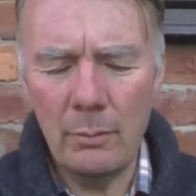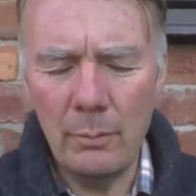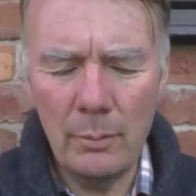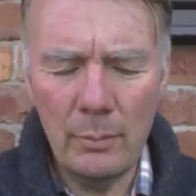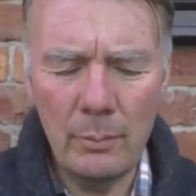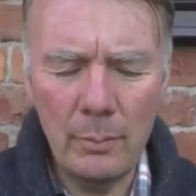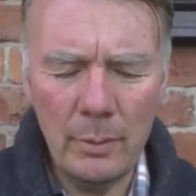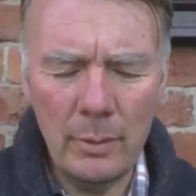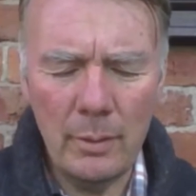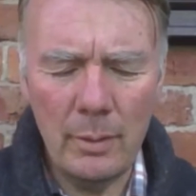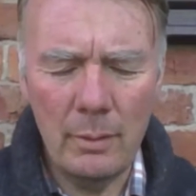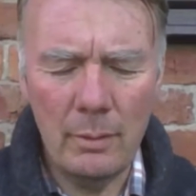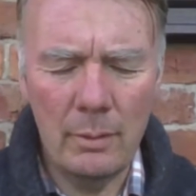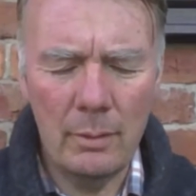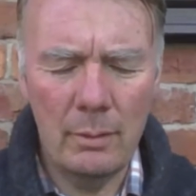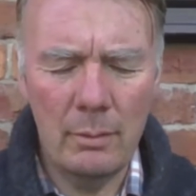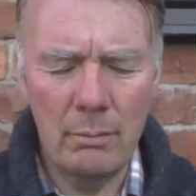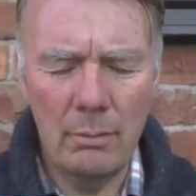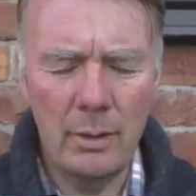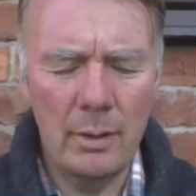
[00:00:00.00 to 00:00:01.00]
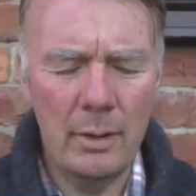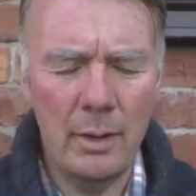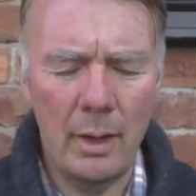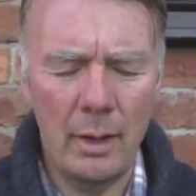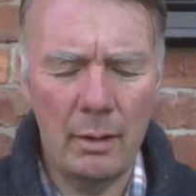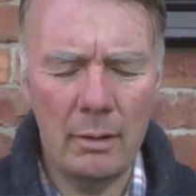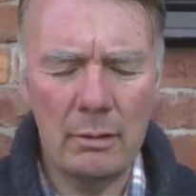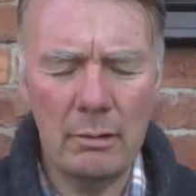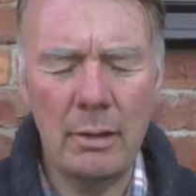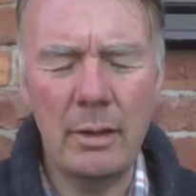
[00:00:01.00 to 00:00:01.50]
when you read that
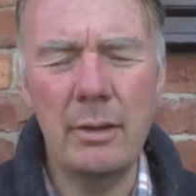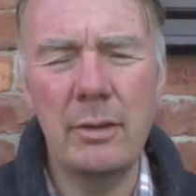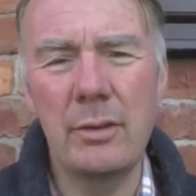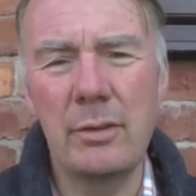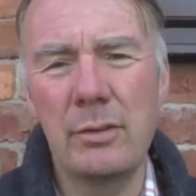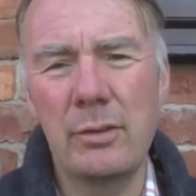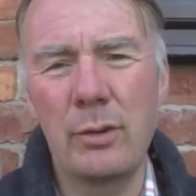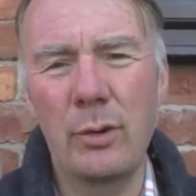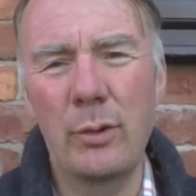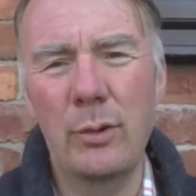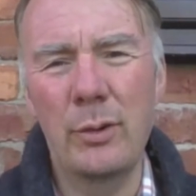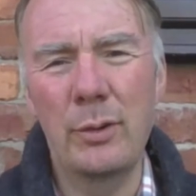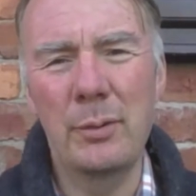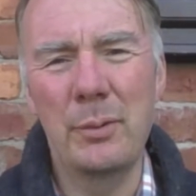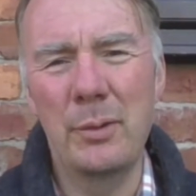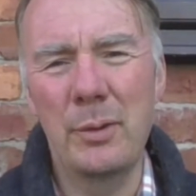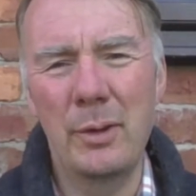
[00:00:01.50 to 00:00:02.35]
horrendous story,